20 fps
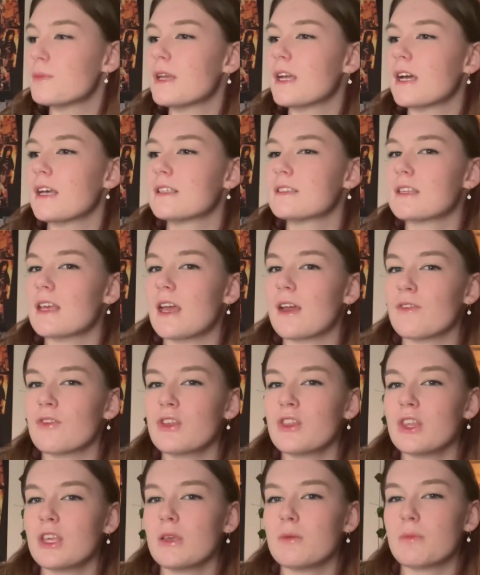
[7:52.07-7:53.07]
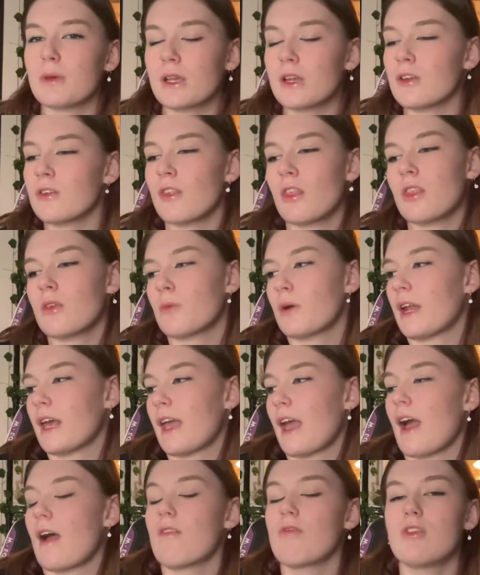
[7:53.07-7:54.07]
because everything bigger than the one I
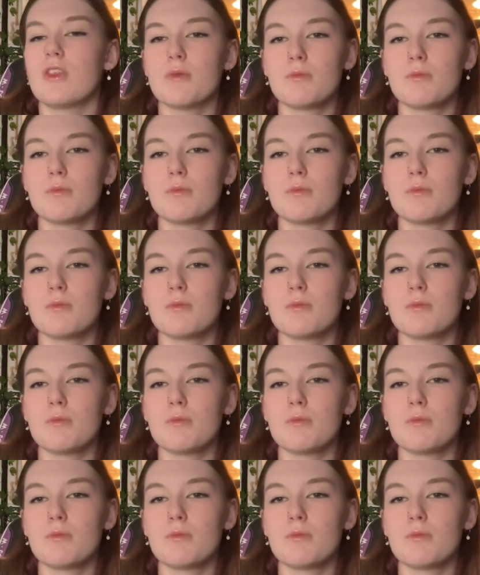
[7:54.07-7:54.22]
have,